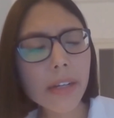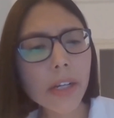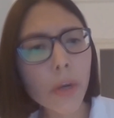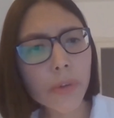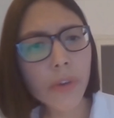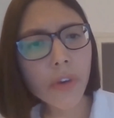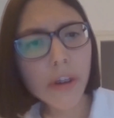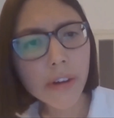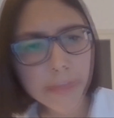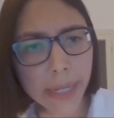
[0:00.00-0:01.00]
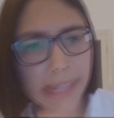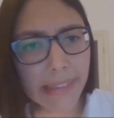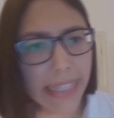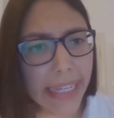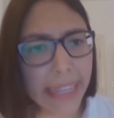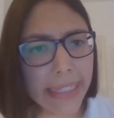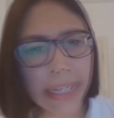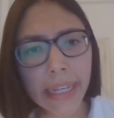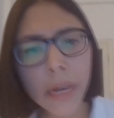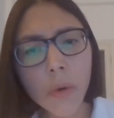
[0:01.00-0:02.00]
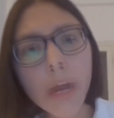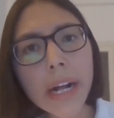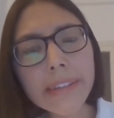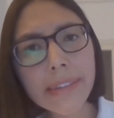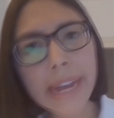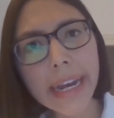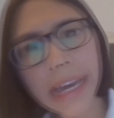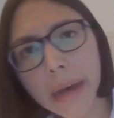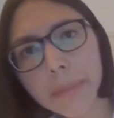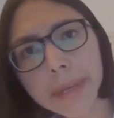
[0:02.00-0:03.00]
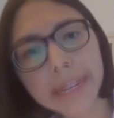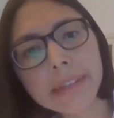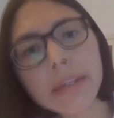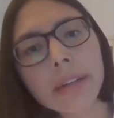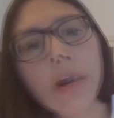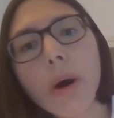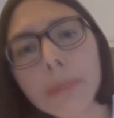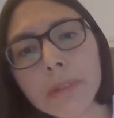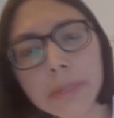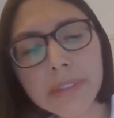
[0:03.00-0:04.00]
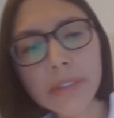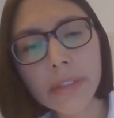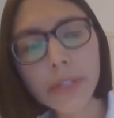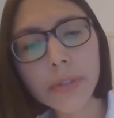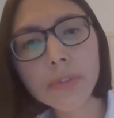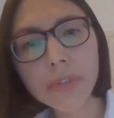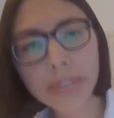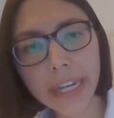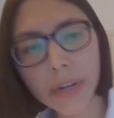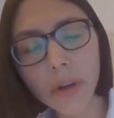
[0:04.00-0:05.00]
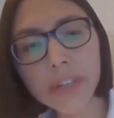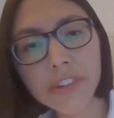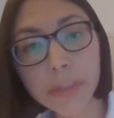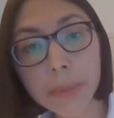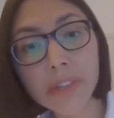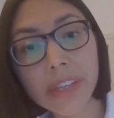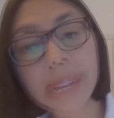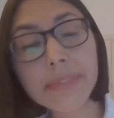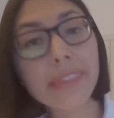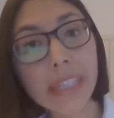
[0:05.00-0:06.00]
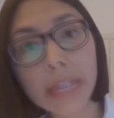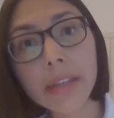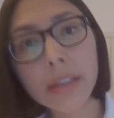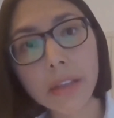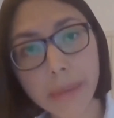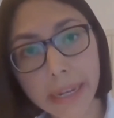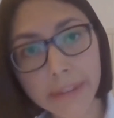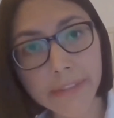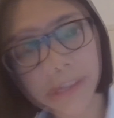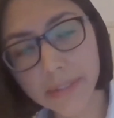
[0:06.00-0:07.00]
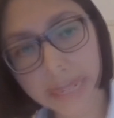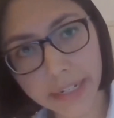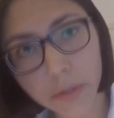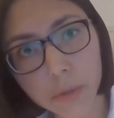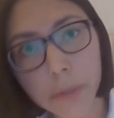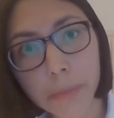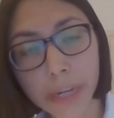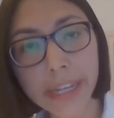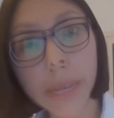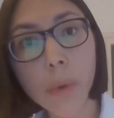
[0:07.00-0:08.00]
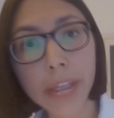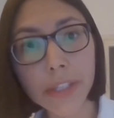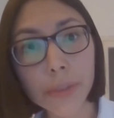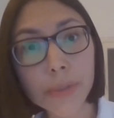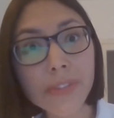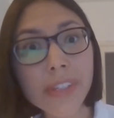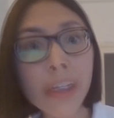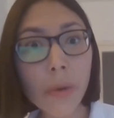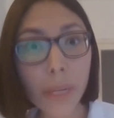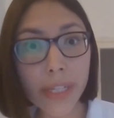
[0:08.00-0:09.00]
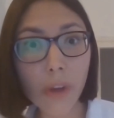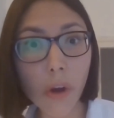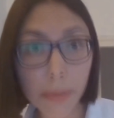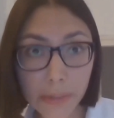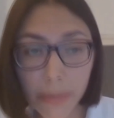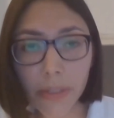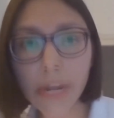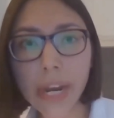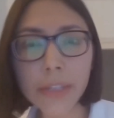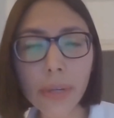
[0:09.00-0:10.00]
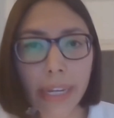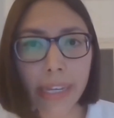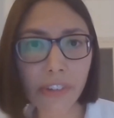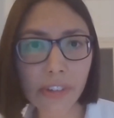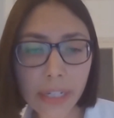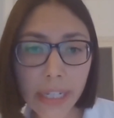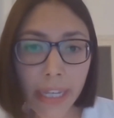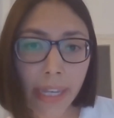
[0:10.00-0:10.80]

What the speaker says: close off by saying that whilst I am an eternal optimist in the use of technology, because I've seen the benefits that it could bring when used with optimal regulation,